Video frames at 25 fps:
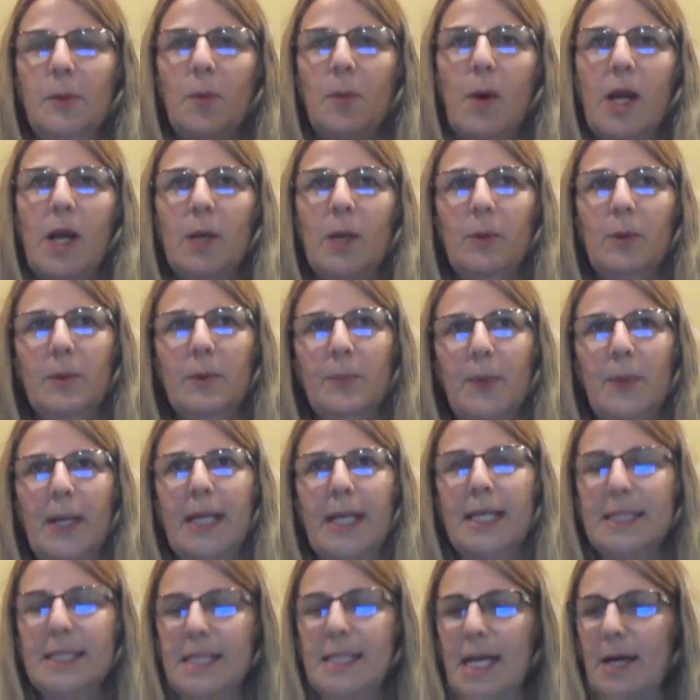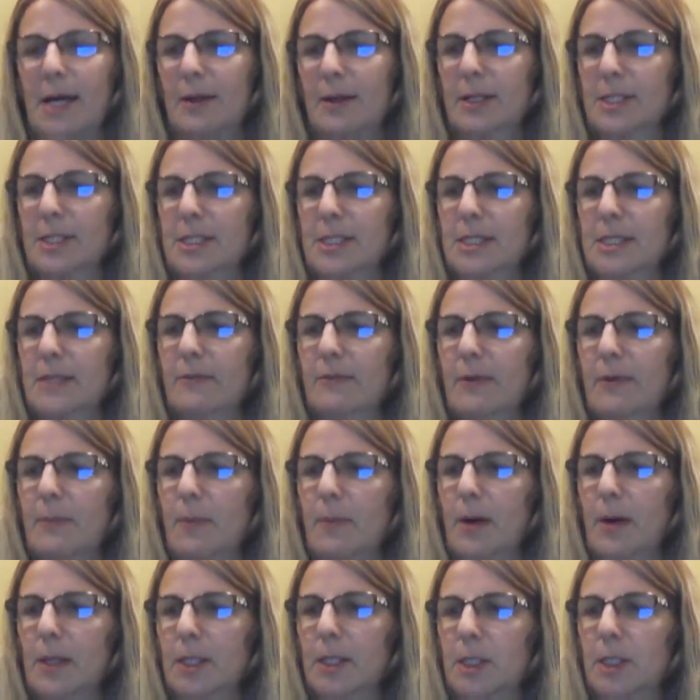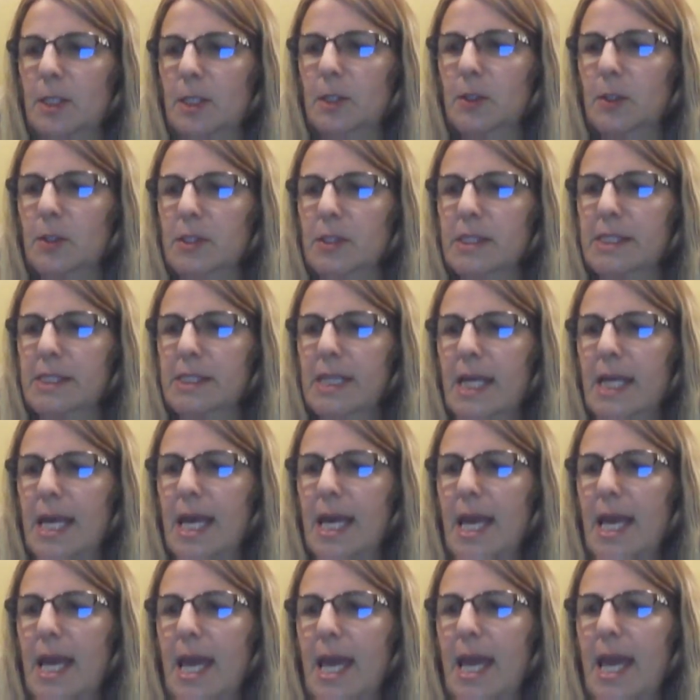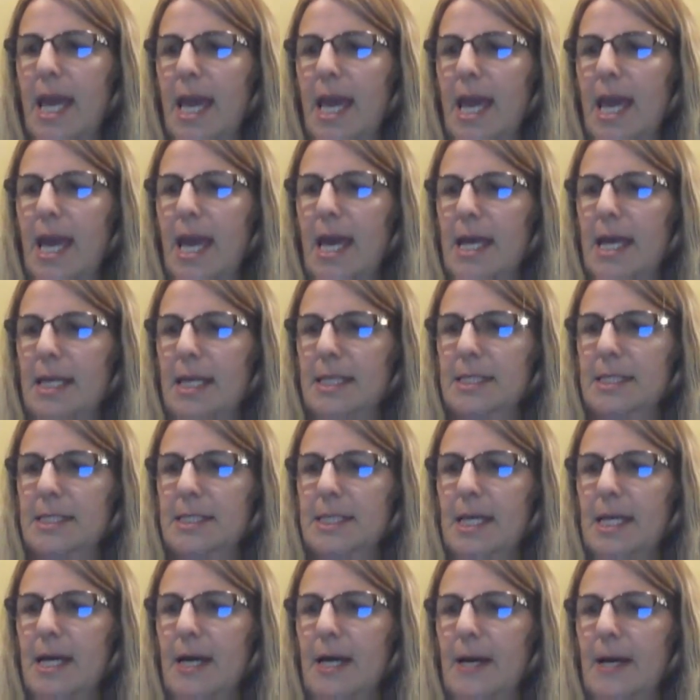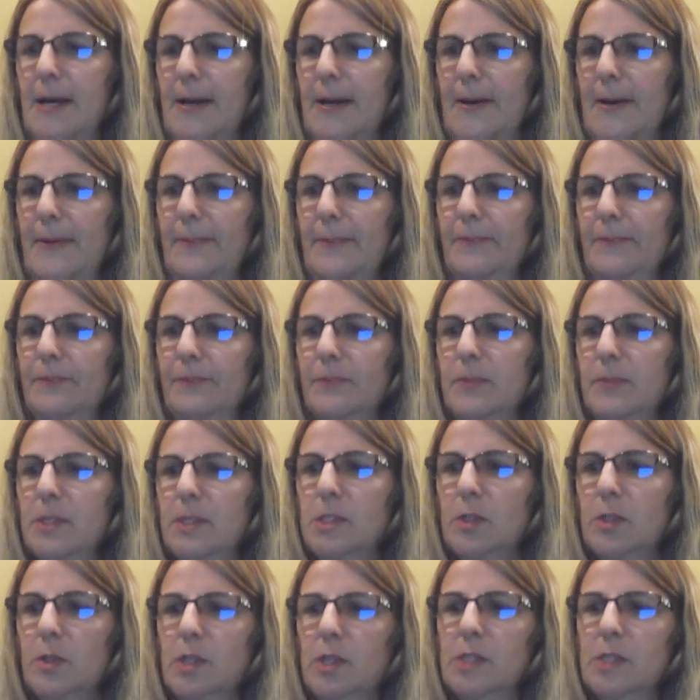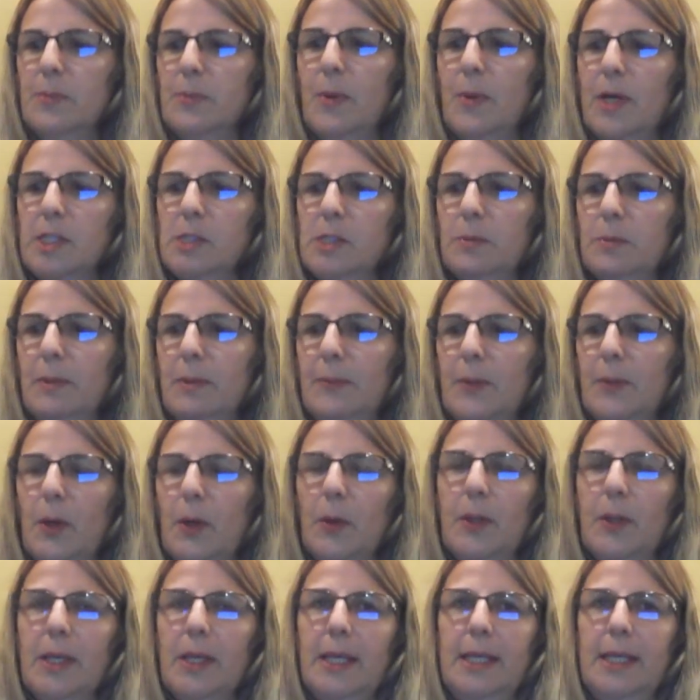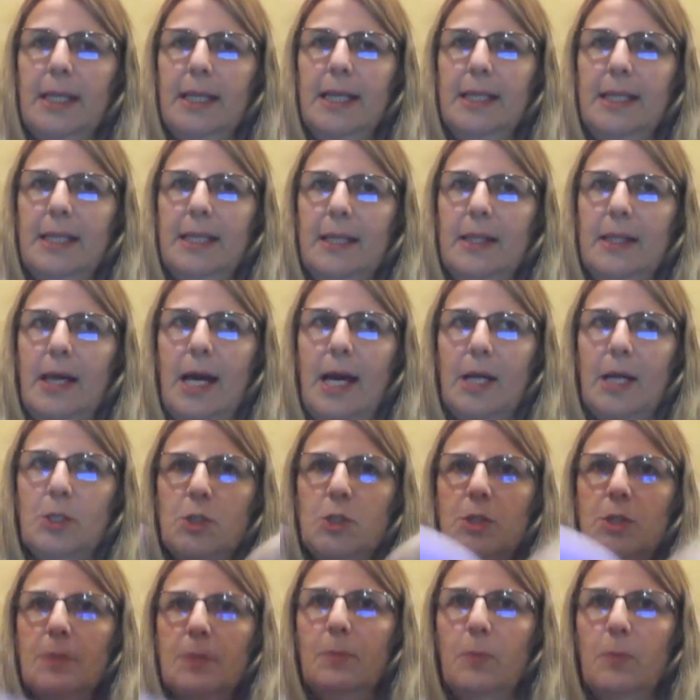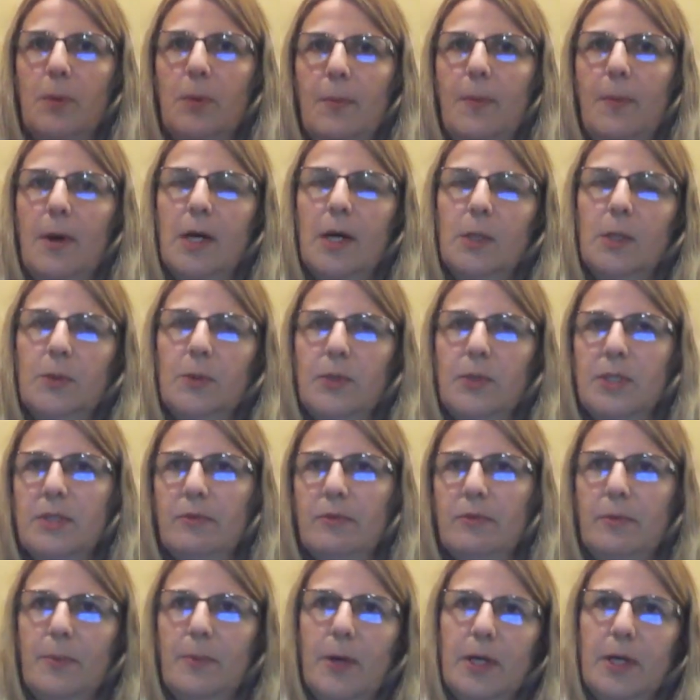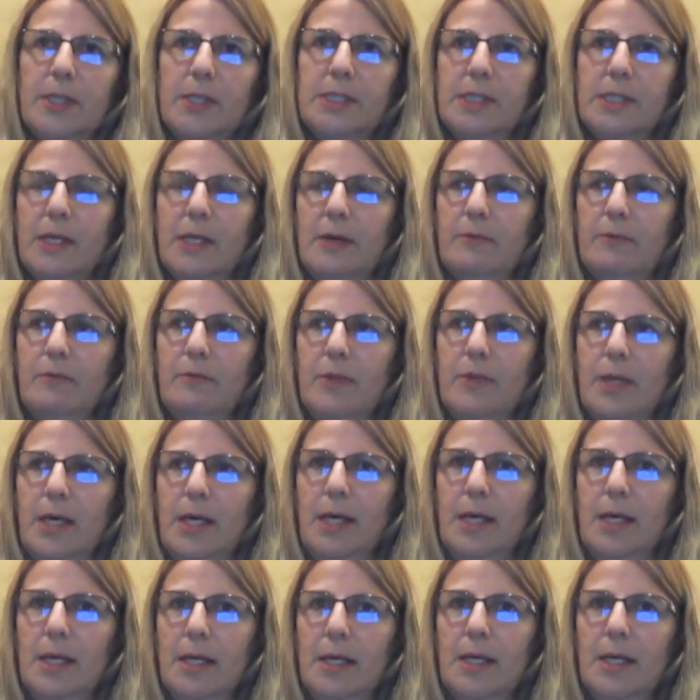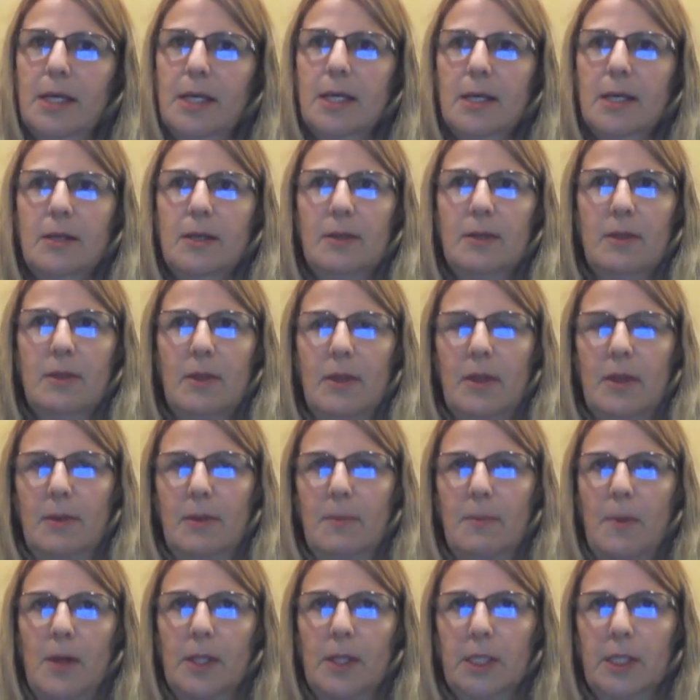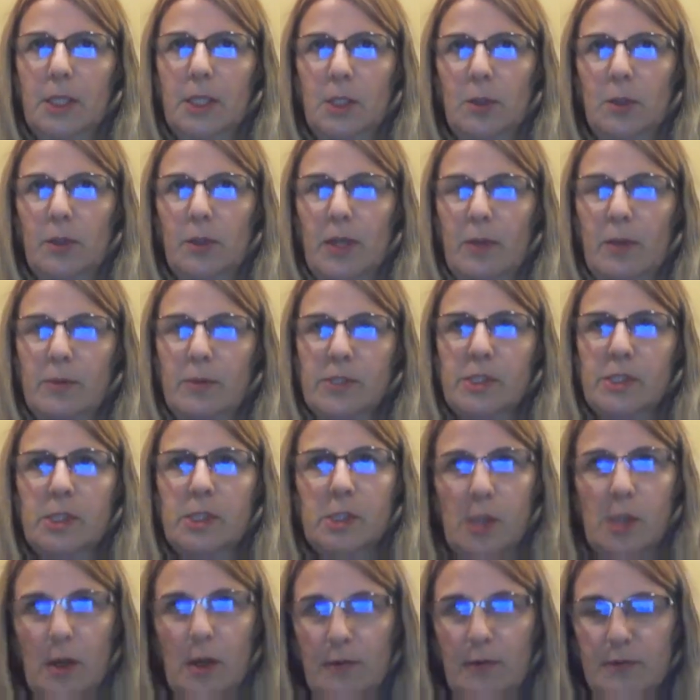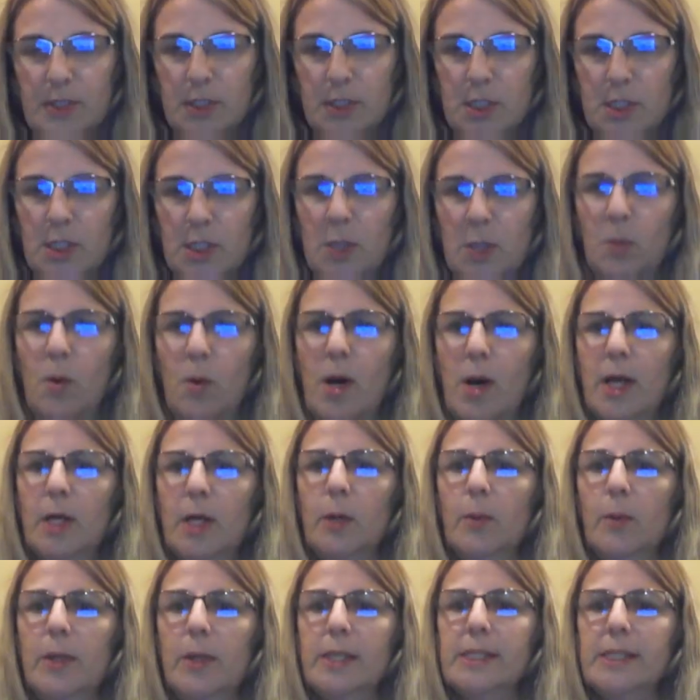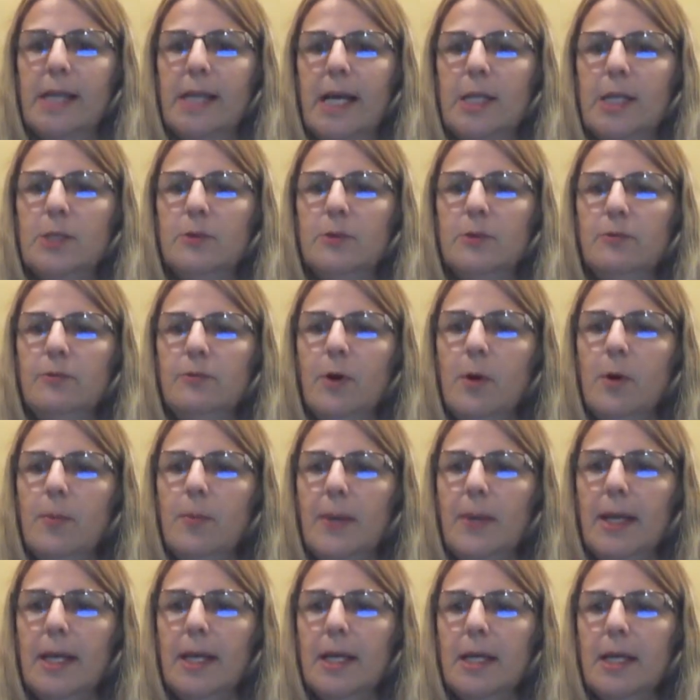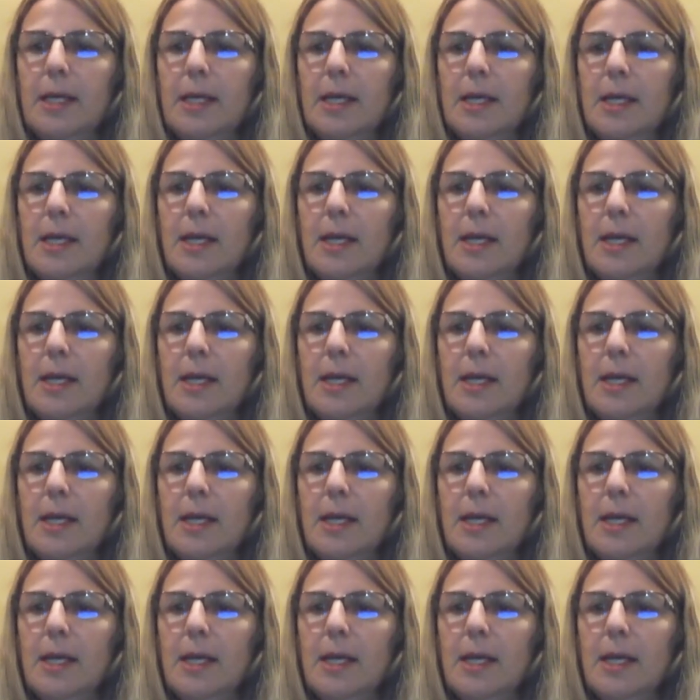the water would break it down into different molecules, and so those bonds would be broken, and then the hydrogen would bond with the different parts of the molecule that was dissolved into the water. Whereas hydrophobic,